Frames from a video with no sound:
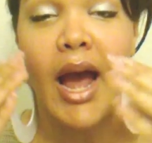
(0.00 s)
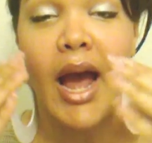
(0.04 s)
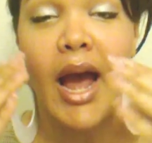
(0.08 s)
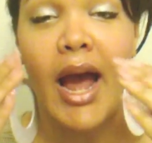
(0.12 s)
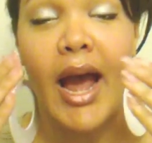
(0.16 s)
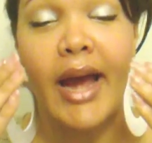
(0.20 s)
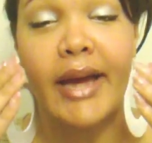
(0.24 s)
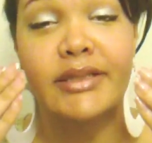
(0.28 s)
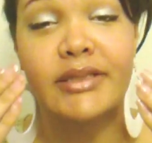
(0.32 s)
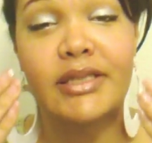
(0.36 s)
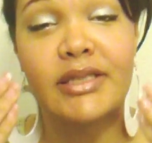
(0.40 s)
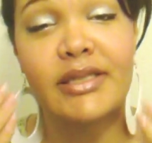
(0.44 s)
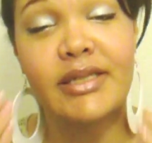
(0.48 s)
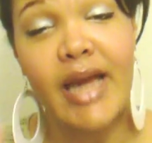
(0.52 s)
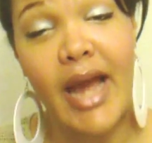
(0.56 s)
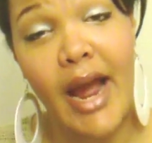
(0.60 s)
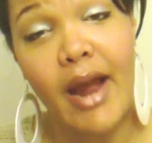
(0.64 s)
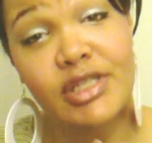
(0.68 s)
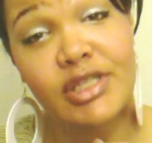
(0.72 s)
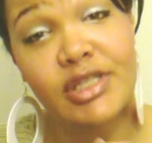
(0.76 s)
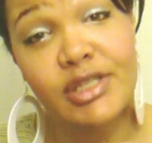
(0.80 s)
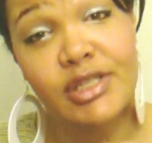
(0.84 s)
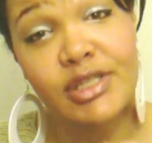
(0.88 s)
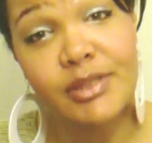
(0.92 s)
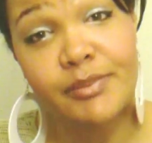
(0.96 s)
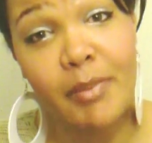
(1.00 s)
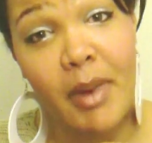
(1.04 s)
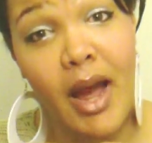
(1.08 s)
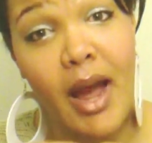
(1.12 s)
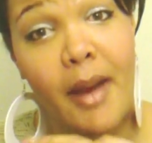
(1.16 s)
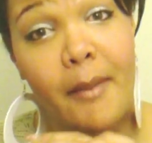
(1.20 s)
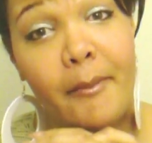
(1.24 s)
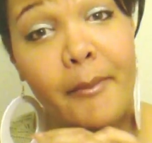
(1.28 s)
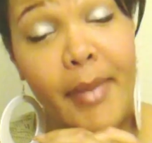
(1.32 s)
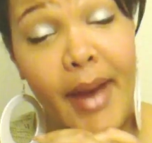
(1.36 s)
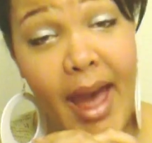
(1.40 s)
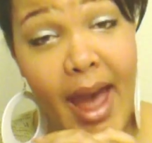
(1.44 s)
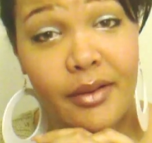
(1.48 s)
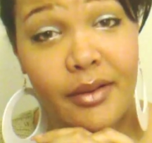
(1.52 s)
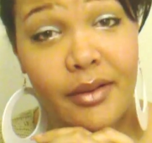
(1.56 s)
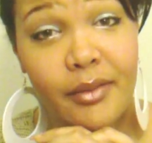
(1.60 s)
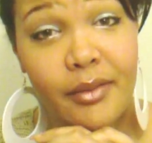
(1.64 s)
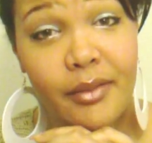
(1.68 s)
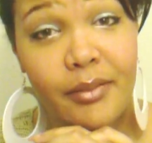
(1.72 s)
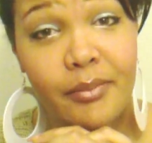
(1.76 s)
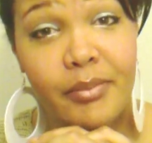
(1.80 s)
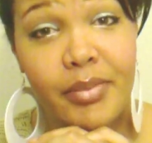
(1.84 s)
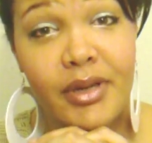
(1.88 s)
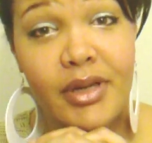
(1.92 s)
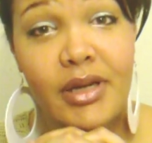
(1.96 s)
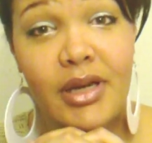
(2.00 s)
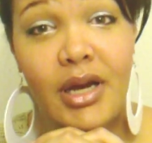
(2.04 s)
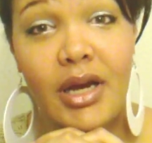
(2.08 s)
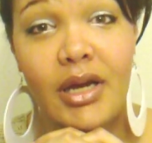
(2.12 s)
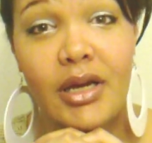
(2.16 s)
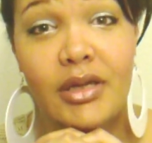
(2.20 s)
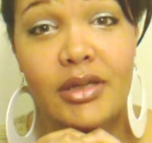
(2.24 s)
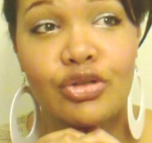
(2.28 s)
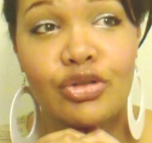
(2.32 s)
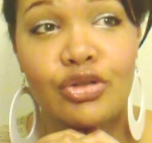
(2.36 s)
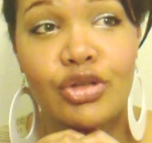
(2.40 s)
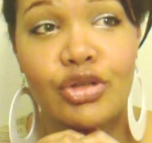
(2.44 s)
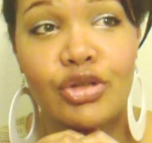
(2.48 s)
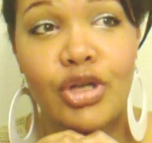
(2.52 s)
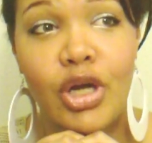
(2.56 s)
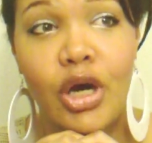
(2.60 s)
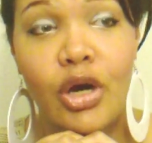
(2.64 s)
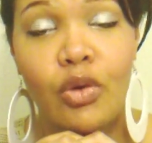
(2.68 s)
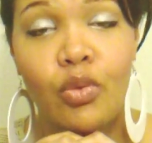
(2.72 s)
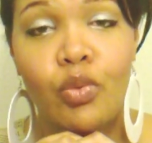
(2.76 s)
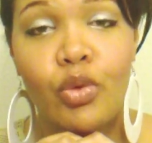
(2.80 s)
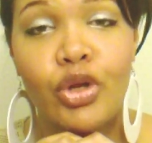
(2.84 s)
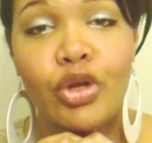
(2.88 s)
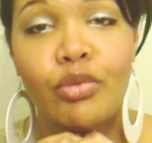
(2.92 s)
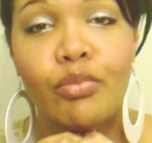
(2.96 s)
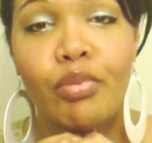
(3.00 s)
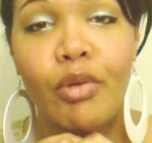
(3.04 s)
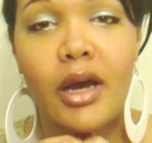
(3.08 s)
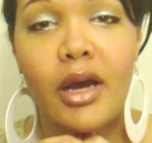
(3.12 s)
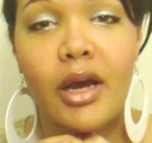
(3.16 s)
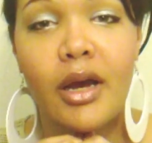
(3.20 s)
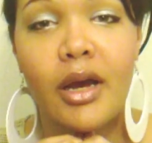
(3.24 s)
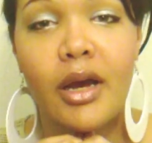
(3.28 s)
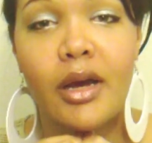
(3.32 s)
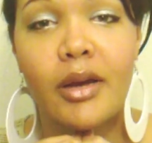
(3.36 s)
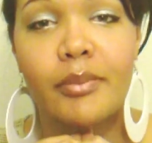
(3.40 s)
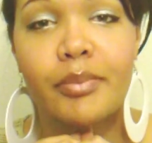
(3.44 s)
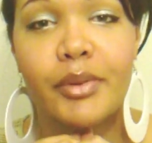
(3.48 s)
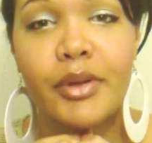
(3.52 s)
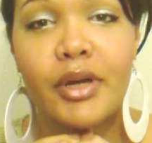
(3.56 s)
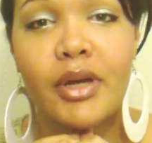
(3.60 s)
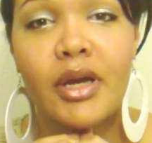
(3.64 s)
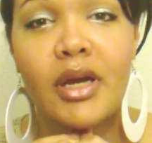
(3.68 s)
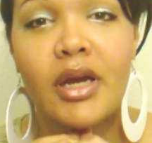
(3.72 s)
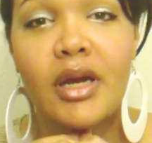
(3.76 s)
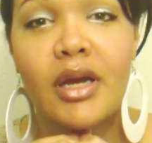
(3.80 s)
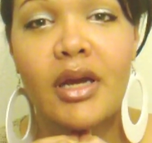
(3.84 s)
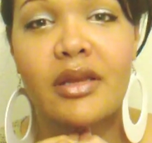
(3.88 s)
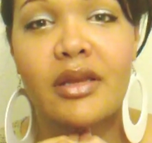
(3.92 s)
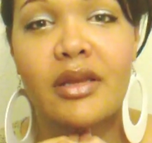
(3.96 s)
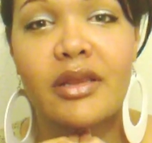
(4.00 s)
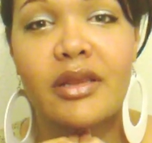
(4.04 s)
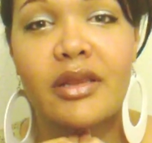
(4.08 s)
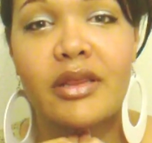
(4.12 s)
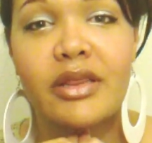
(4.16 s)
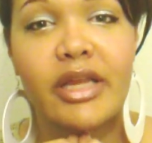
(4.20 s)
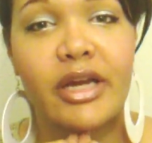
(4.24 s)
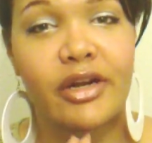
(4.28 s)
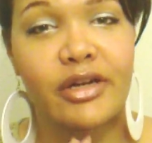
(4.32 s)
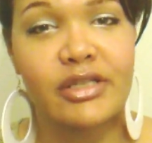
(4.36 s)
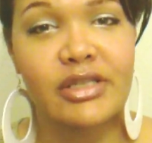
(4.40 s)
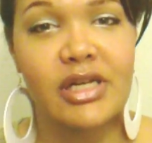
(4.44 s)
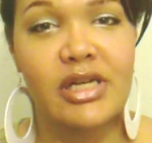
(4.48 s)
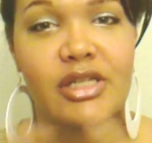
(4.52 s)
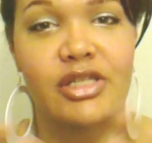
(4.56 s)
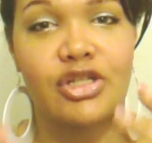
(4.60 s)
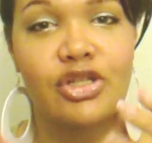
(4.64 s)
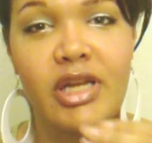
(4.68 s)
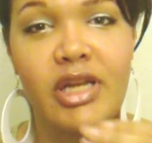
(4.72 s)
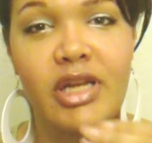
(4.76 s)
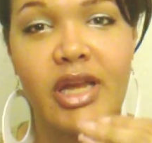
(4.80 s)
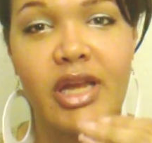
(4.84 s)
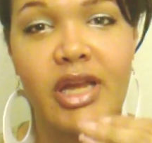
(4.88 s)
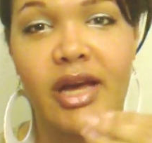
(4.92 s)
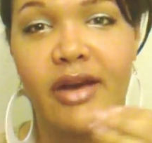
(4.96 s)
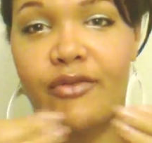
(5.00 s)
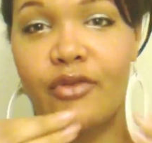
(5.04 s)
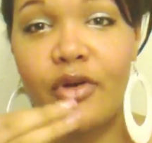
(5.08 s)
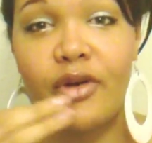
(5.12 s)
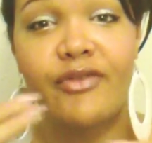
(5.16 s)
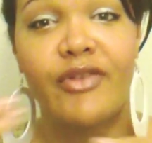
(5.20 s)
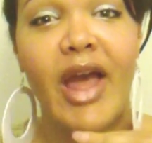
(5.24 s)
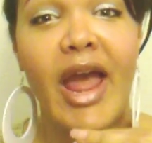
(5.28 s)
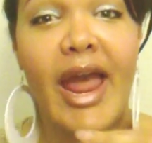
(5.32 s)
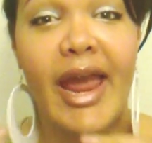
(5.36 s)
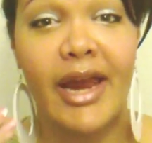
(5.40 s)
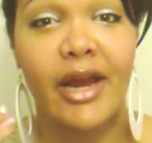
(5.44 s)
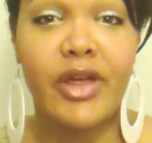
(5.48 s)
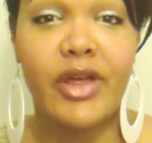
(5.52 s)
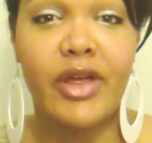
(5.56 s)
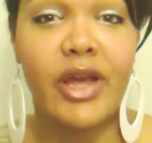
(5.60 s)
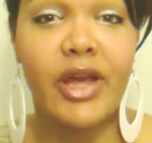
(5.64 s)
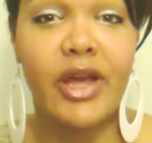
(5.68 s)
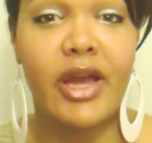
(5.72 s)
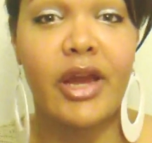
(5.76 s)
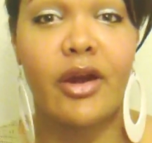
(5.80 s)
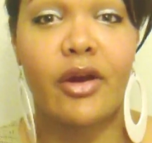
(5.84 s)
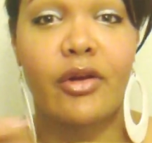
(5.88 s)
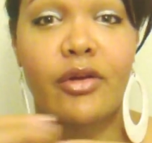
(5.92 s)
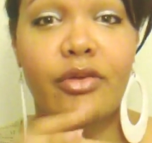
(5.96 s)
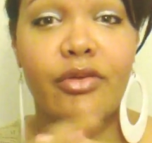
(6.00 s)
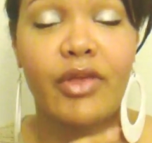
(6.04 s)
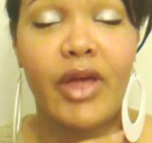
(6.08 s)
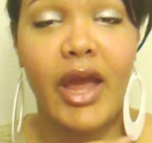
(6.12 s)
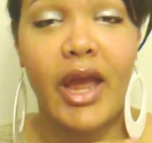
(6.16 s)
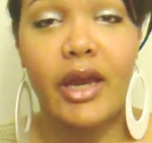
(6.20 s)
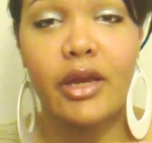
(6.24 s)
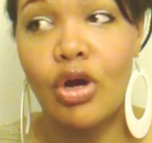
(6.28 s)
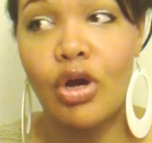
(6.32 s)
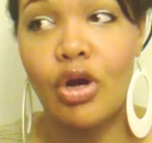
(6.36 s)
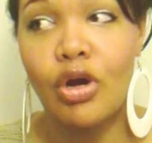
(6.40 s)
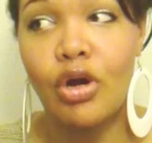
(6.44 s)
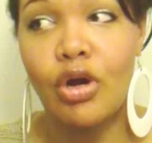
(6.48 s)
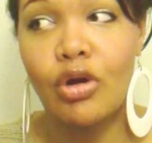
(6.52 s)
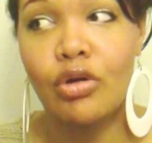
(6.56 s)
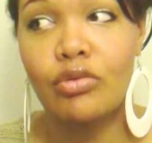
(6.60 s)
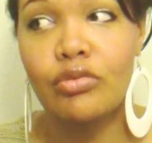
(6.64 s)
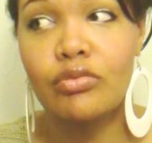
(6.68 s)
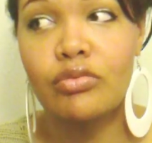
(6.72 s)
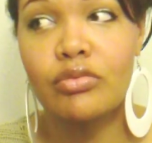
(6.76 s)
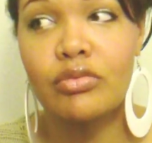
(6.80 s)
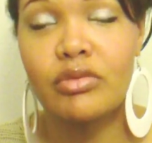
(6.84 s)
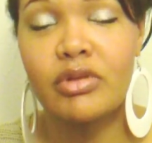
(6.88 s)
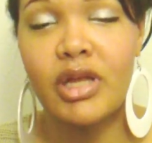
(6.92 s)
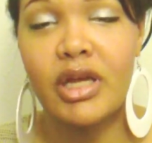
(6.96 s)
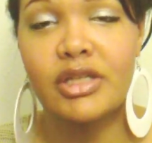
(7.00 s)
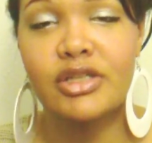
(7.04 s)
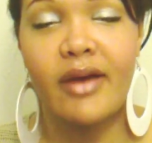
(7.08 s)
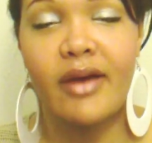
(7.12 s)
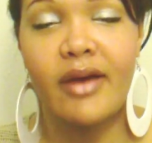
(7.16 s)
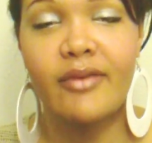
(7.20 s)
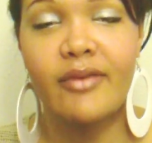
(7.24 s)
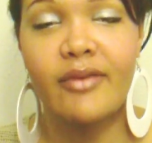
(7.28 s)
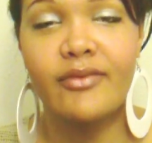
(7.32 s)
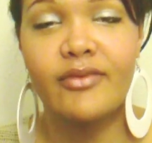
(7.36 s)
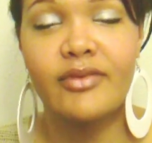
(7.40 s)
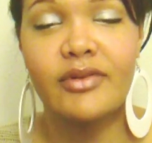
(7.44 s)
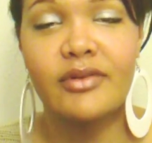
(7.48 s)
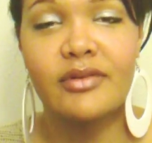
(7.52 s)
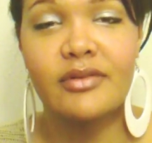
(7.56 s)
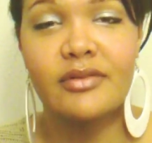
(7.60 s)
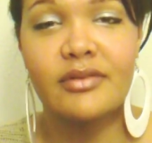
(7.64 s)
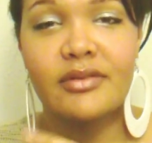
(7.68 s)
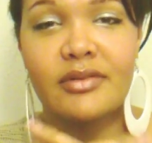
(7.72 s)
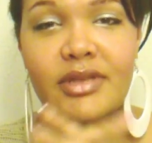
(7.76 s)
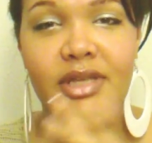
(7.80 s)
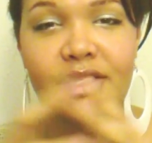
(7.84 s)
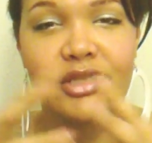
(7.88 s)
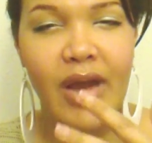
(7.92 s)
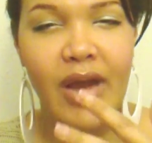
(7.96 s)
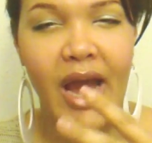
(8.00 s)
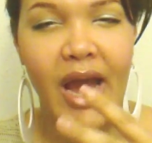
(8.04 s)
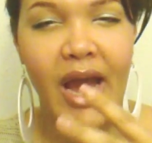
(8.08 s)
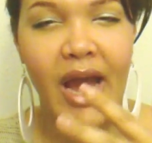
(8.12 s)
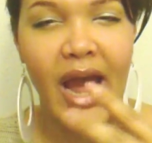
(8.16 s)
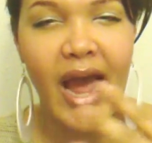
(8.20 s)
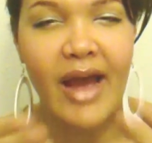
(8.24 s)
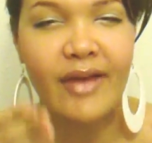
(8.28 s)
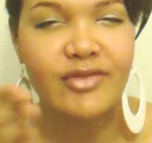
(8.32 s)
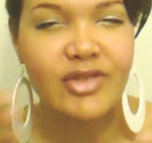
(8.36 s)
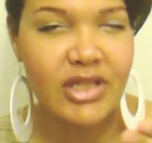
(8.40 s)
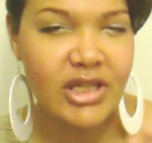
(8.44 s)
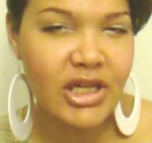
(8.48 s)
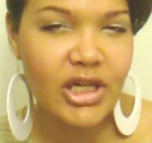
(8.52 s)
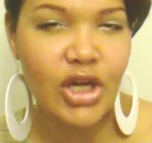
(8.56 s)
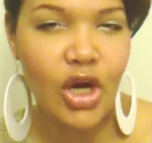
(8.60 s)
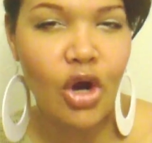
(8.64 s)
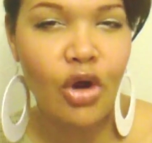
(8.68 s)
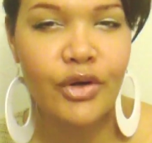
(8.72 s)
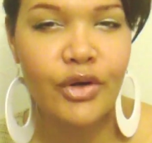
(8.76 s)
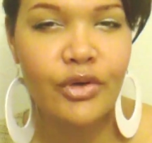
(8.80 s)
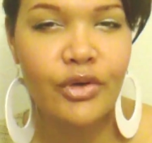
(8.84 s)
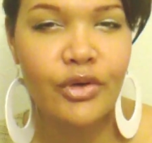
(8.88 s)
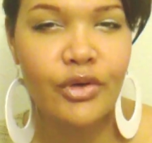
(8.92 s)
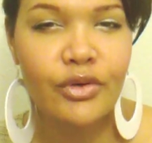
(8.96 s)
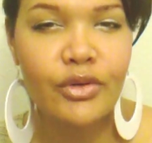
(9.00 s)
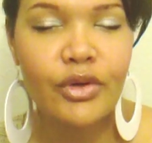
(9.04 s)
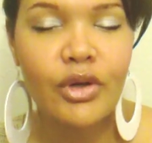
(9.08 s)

I did not respond back because, you know, when you break up, there's a certain level of anger there that, you know, that you have that you have to get over.